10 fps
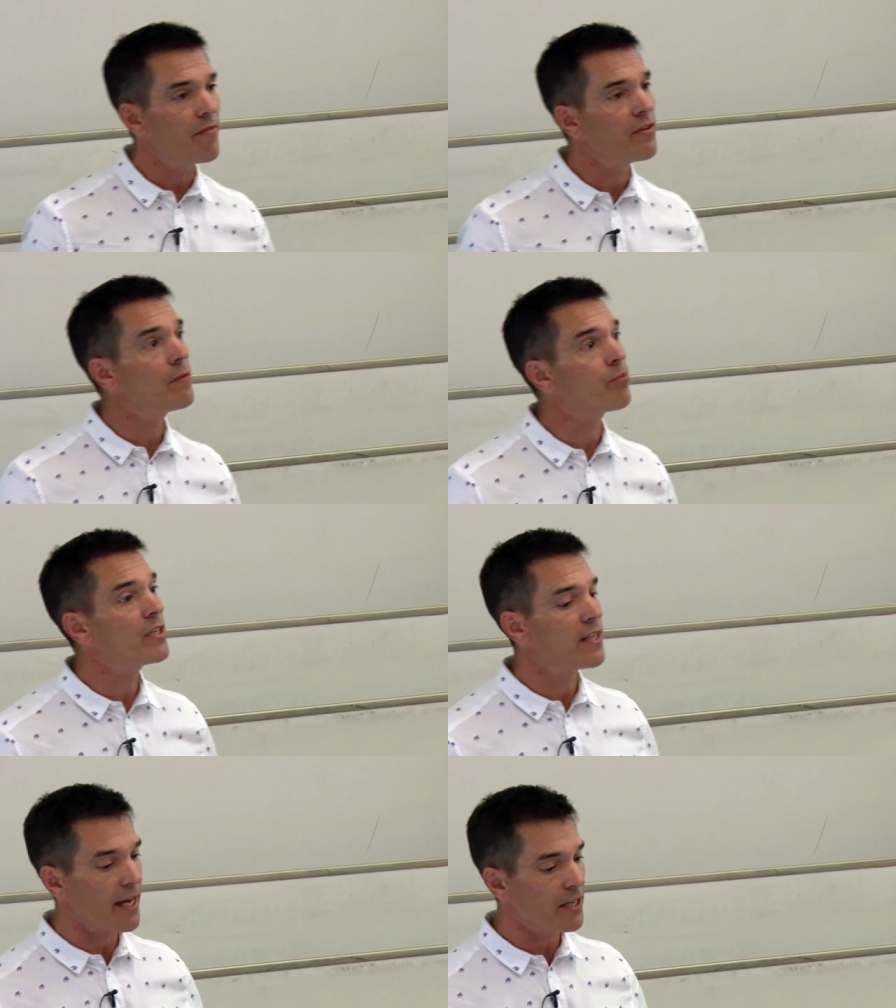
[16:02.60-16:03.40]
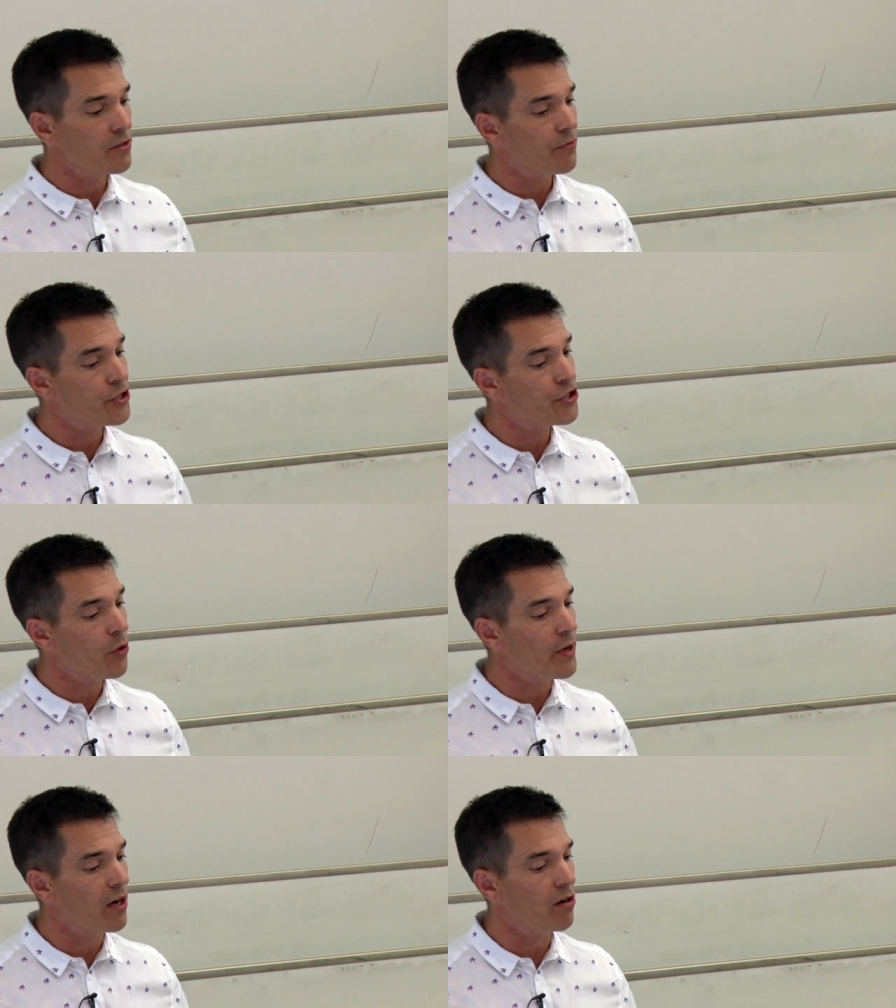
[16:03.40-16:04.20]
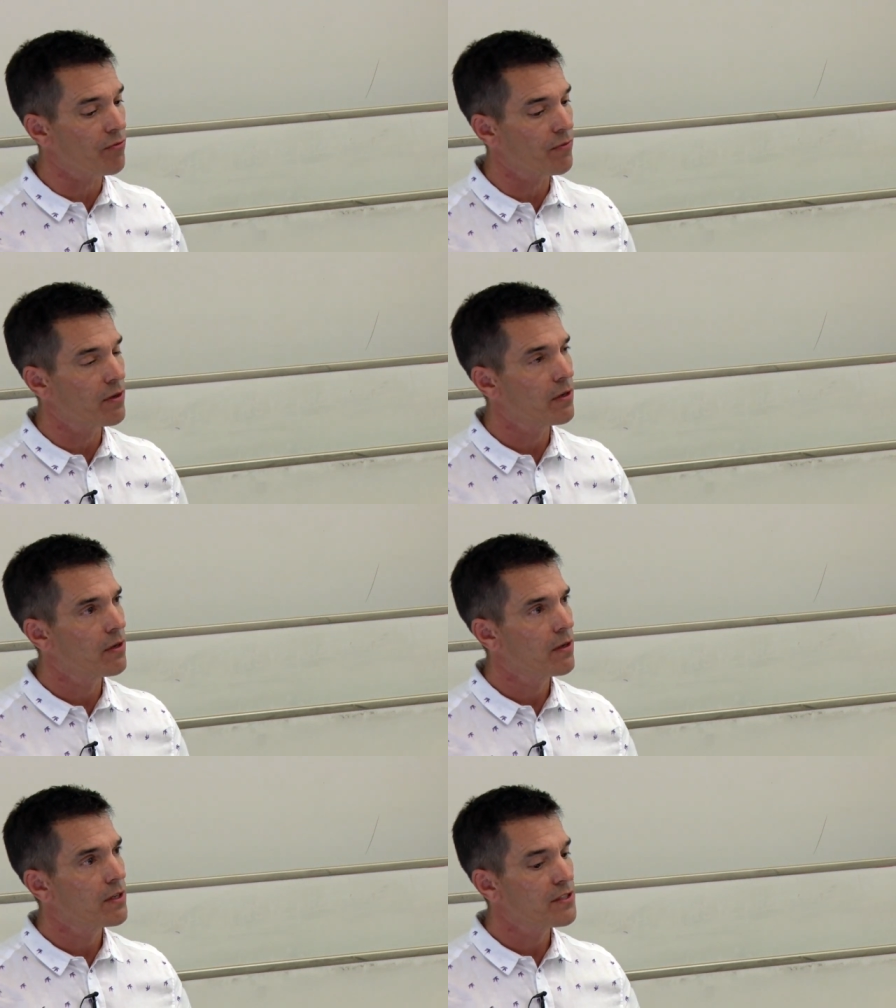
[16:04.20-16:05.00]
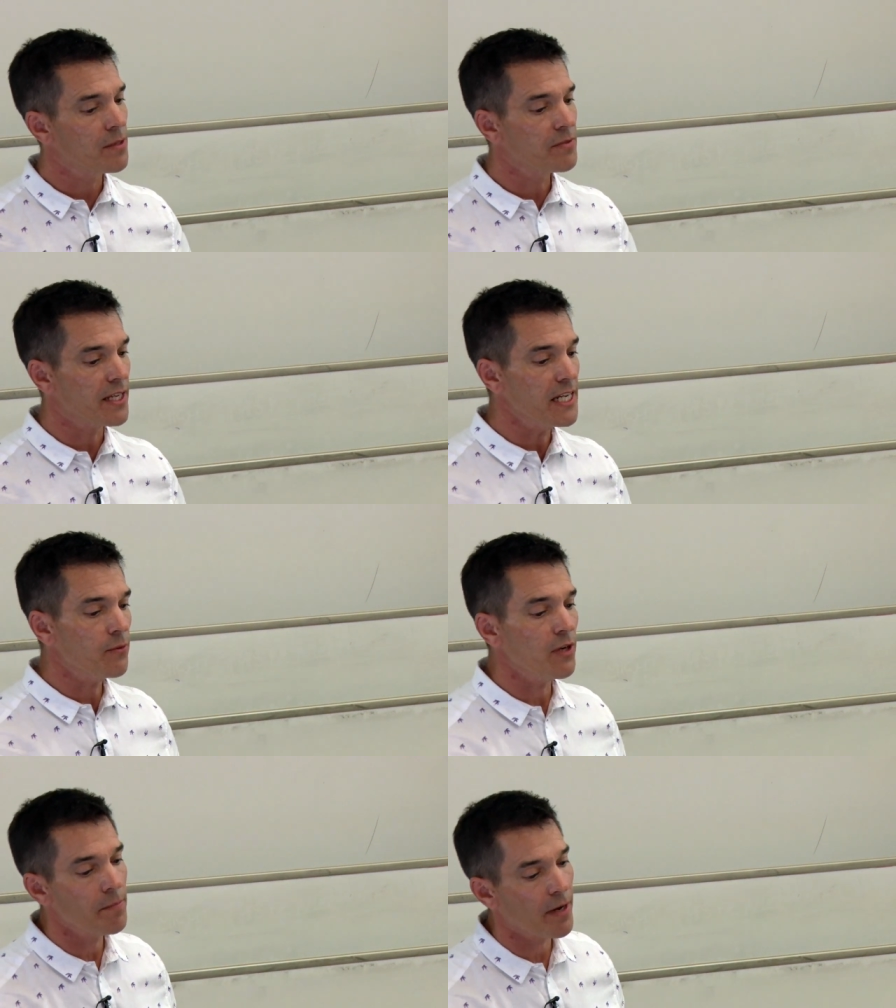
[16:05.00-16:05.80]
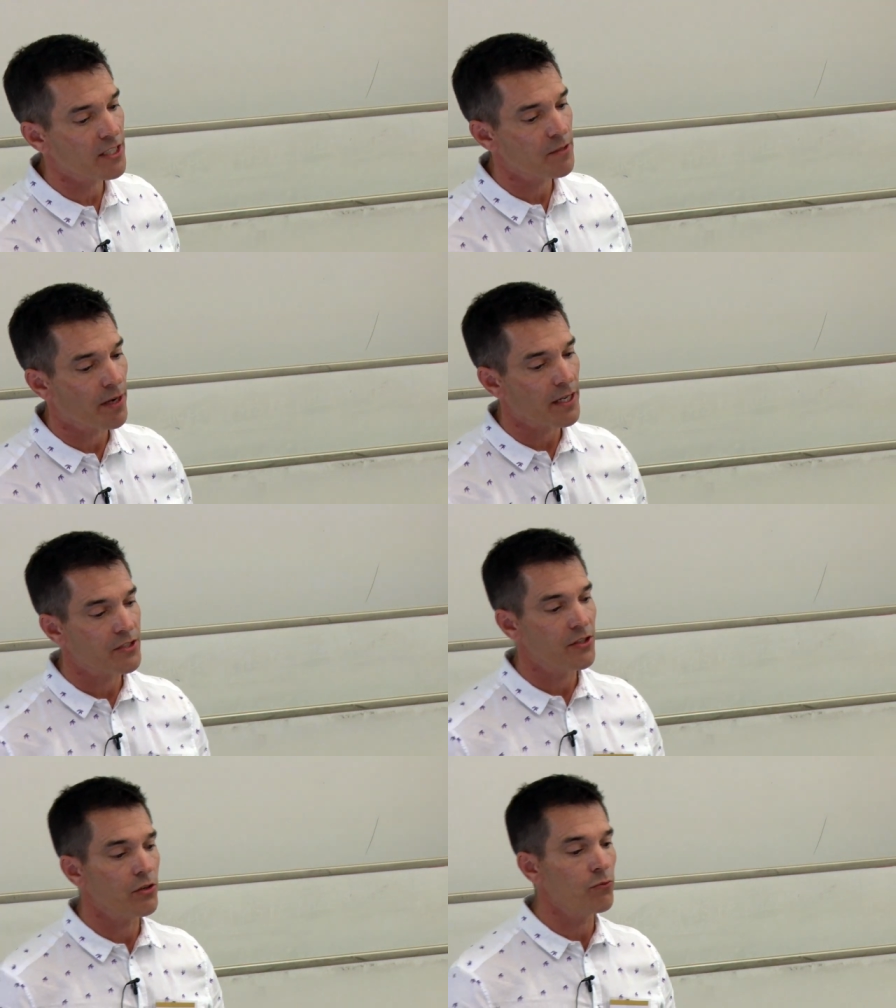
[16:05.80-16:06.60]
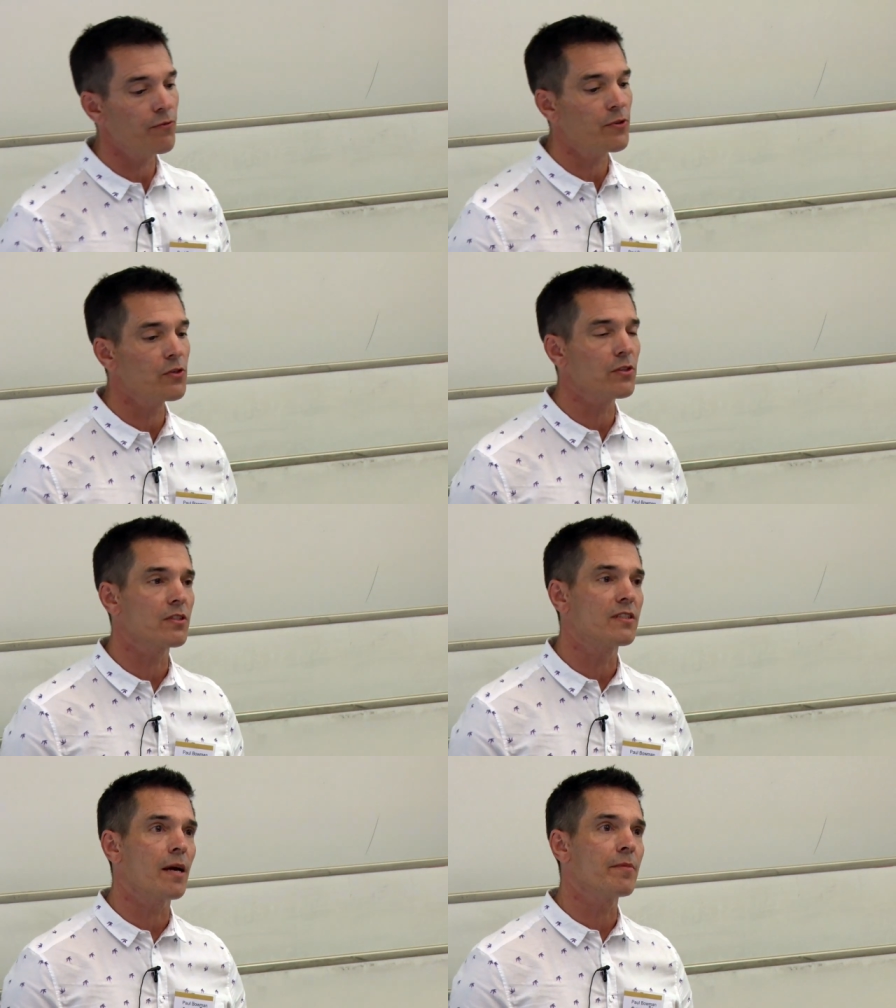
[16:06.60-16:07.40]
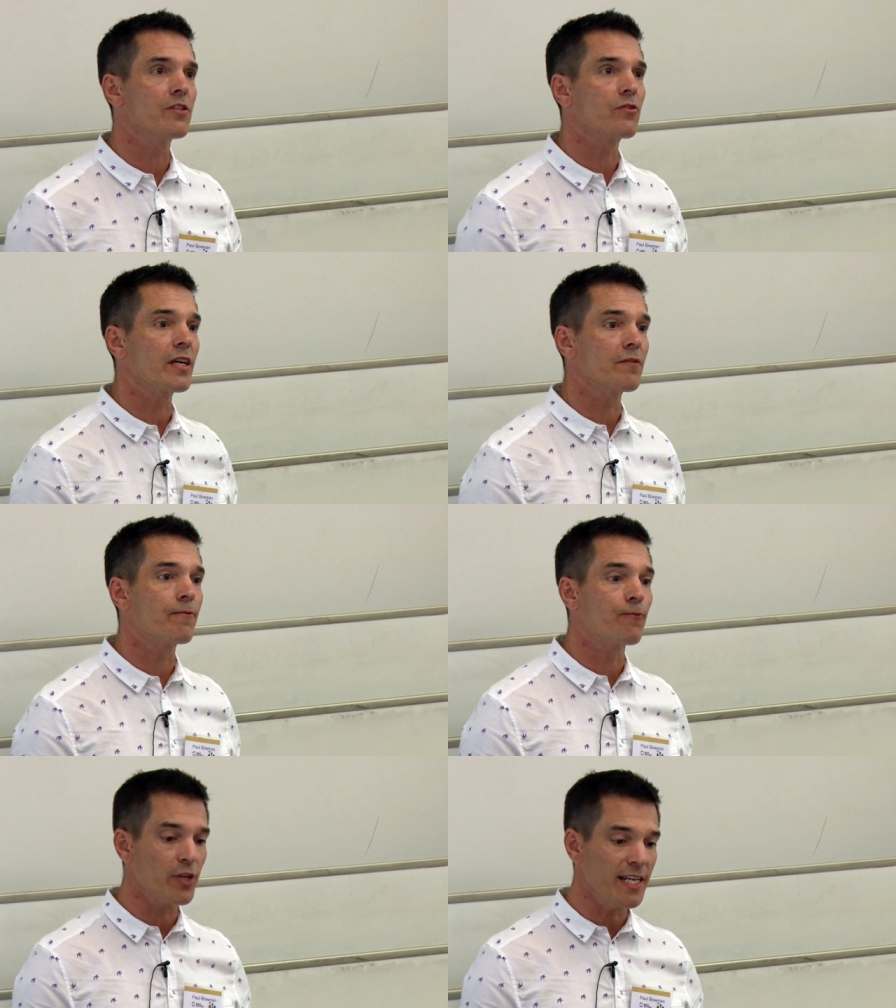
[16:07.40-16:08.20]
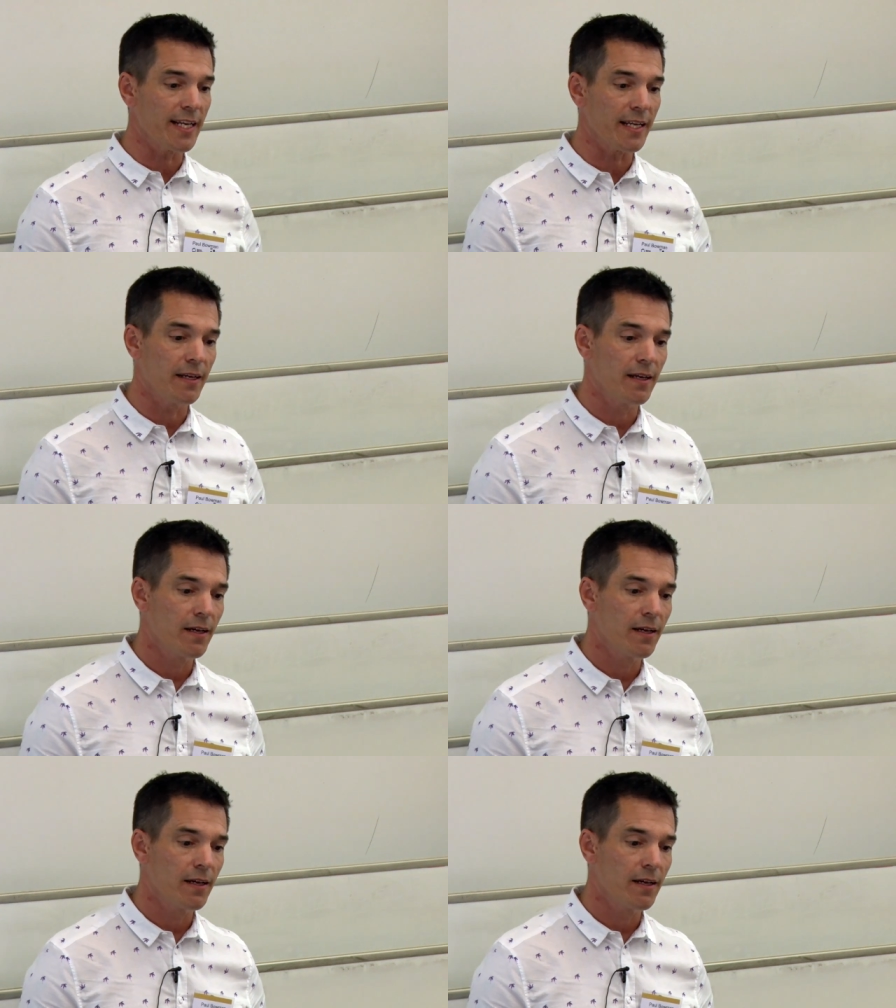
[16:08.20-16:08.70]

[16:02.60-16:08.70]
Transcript: evident predilection for showing off seems equally matched by a certain refusal to demonstrate freely,